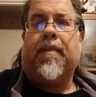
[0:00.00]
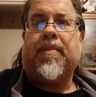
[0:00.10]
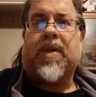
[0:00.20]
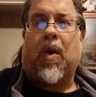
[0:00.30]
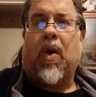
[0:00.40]

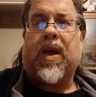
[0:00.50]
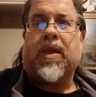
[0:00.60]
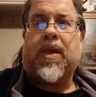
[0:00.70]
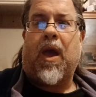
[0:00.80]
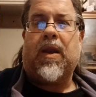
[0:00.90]
So I
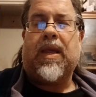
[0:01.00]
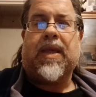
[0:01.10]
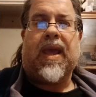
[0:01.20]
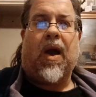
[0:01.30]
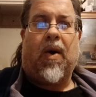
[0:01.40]
can certainly
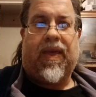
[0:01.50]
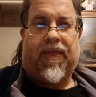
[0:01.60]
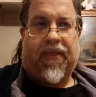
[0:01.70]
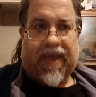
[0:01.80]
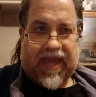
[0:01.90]
see
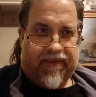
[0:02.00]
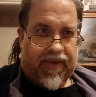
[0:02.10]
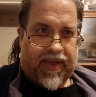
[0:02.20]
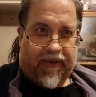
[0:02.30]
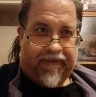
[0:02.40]
either they give
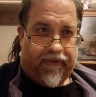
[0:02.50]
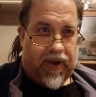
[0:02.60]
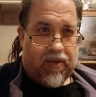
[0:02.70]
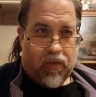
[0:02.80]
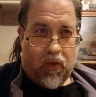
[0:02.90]
us the
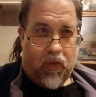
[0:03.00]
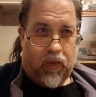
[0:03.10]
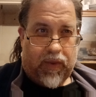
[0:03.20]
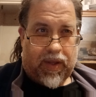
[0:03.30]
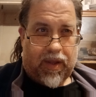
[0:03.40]
free
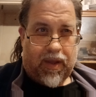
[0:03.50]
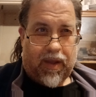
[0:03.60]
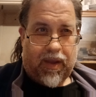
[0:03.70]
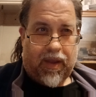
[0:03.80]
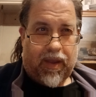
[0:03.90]
rules
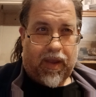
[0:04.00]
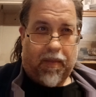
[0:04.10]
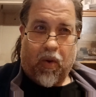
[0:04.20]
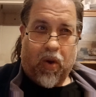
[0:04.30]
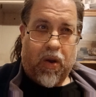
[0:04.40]

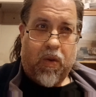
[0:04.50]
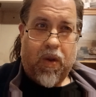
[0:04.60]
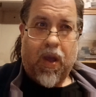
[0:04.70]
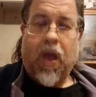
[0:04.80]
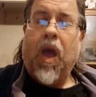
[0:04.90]
tomorrow,
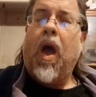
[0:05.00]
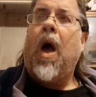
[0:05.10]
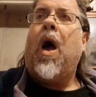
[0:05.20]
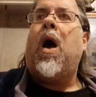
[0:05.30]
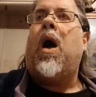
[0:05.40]

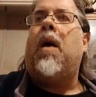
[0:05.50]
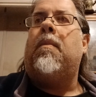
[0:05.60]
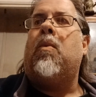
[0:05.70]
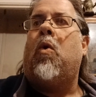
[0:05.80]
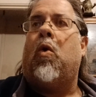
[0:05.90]

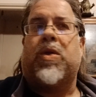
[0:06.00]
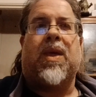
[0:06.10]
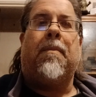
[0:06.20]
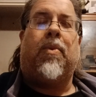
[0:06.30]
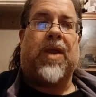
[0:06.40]
or
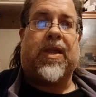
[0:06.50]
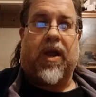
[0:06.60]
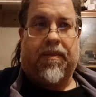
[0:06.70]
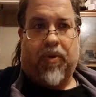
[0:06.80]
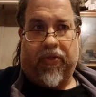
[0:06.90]
somebody's
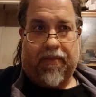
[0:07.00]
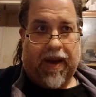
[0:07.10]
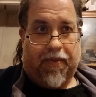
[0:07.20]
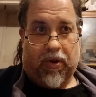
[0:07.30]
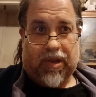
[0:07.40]
going to put them
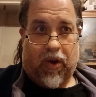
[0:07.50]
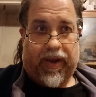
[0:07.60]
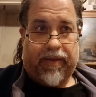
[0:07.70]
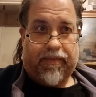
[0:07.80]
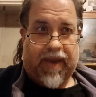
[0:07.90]
up
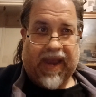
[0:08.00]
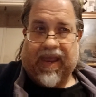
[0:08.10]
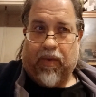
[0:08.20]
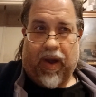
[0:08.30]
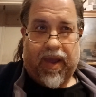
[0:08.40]
online
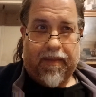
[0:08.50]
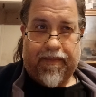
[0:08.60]
anyway.